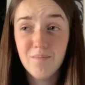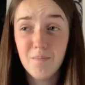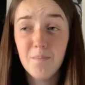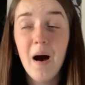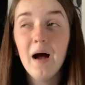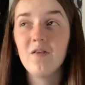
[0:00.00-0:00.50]

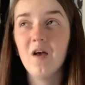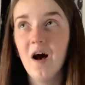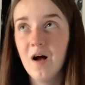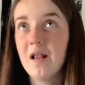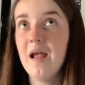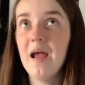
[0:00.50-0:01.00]
my
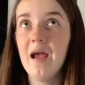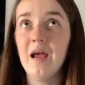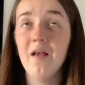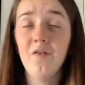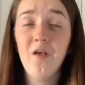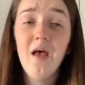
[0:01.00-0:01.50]
target
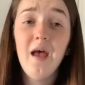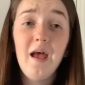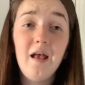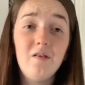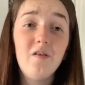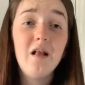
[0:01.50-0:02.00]
is,
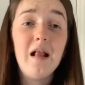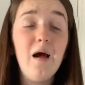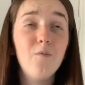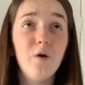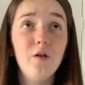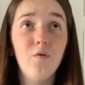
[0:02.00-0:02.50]
is to
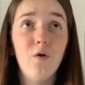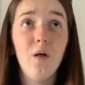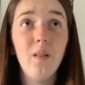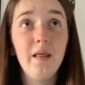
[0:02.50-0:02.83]
get rid of at